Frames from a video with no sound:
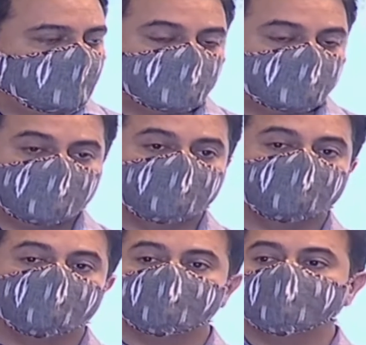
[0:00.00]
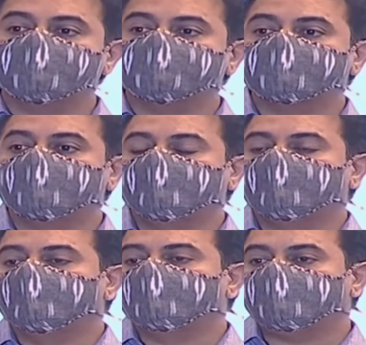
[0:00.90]
In Telangana,
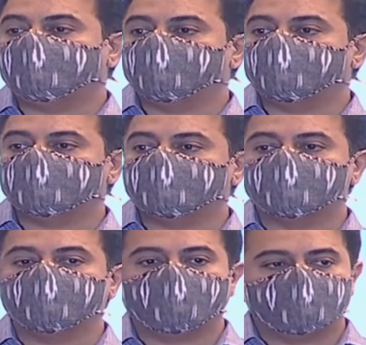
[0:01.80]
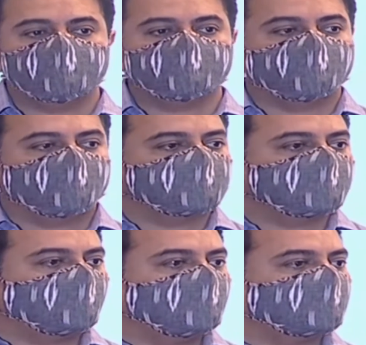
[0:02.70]
we have more than
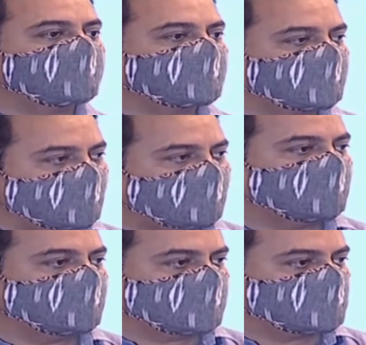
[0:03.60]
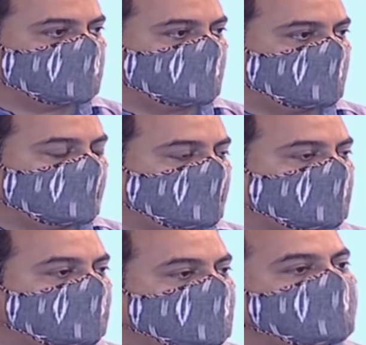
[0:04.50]
200,000 acres of land
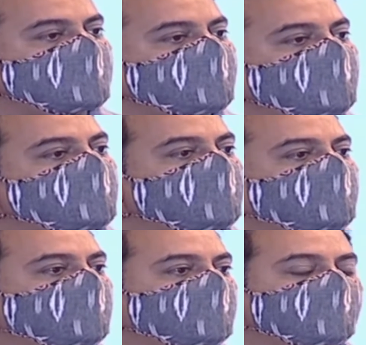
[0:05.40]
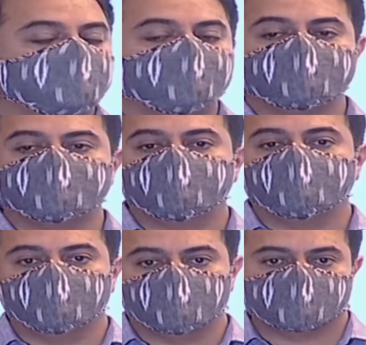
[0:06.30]
readily available for
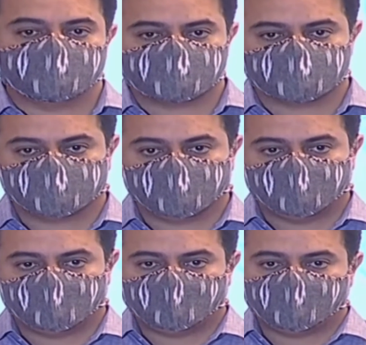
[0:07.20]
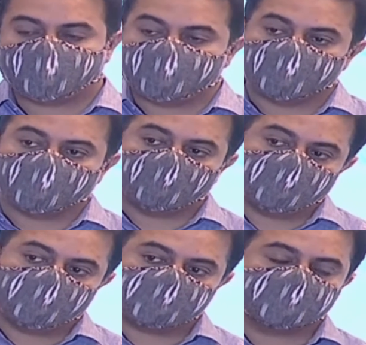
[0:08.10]
industrial usage. We have a
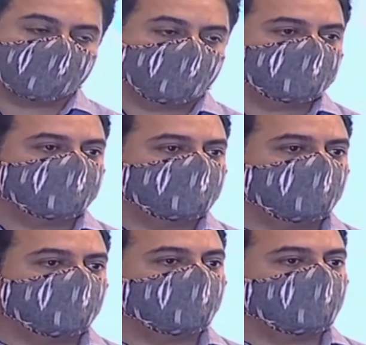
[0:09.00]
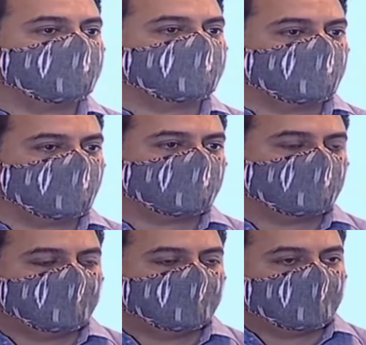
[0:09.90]
corporation called as the Telangana State
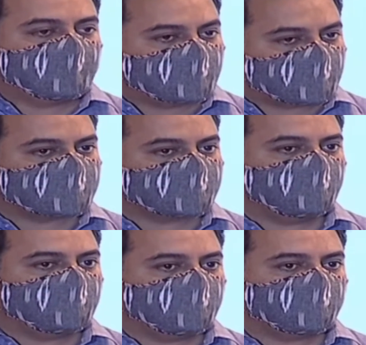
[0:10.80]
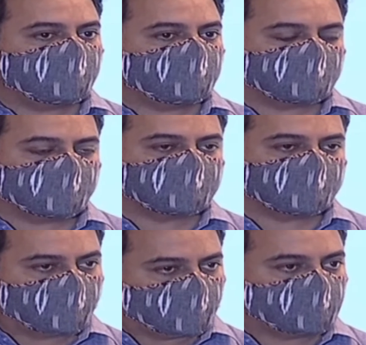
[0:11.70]
Industrial
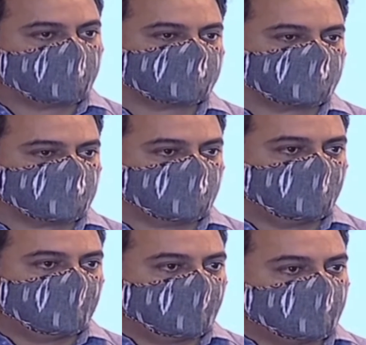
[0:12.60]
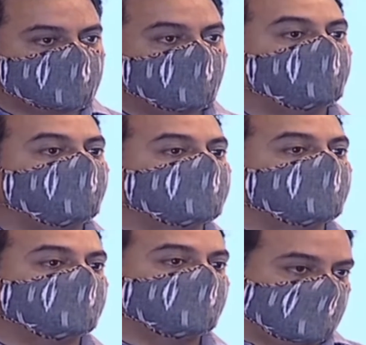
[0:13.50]
Infrastructure Corporation, which will
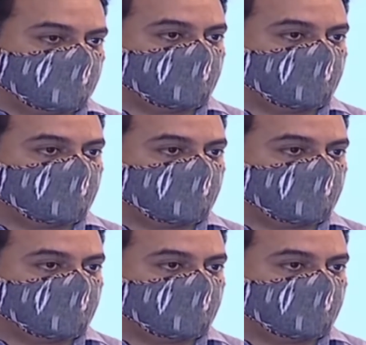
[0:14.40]
facilitate,